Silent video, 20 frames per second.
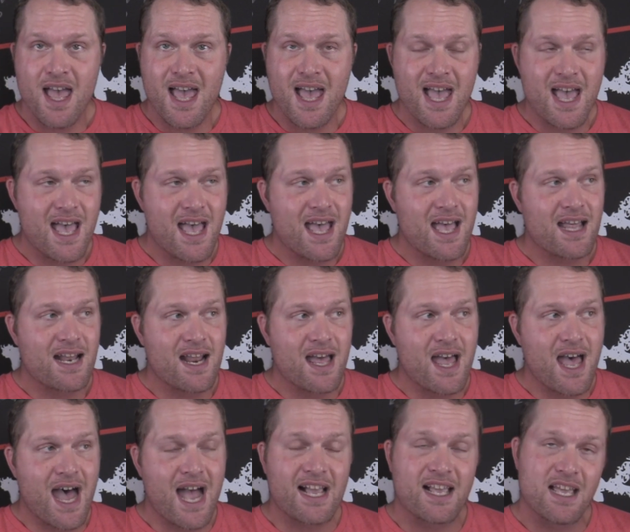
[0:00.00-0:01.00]
And
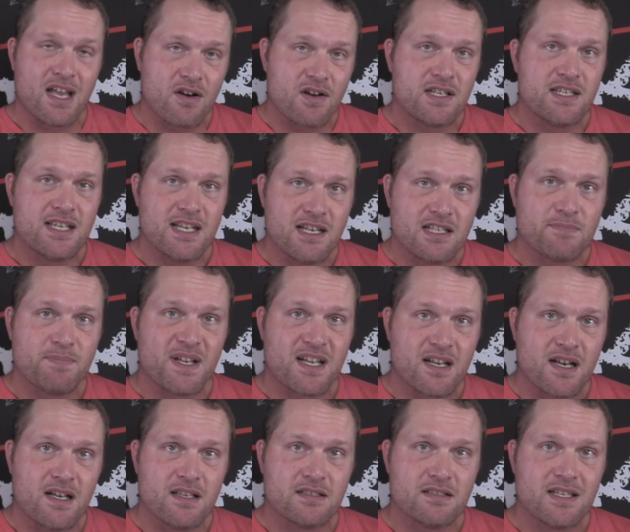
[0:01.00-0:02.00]
I guarantee it's
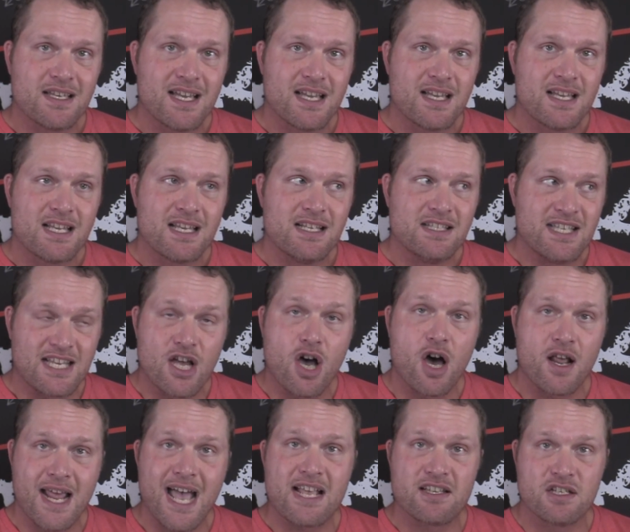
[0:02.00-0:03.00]
because
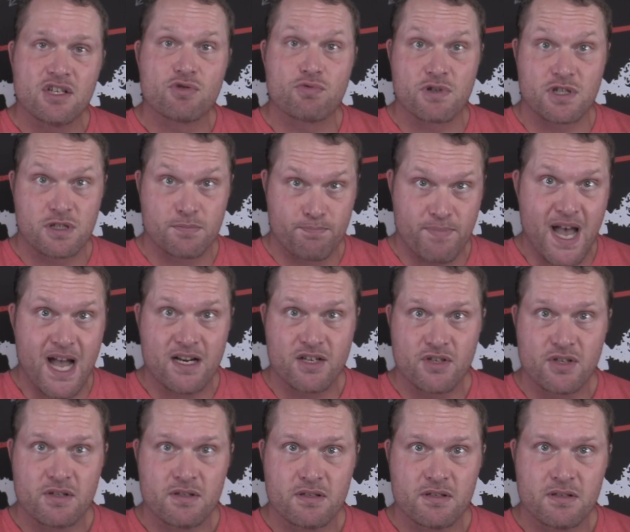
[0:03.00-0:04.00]
Deion has his
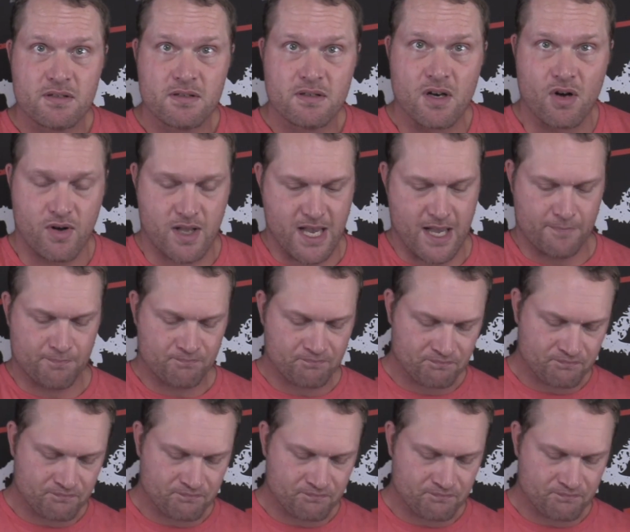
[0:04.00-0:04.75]
respect, okay?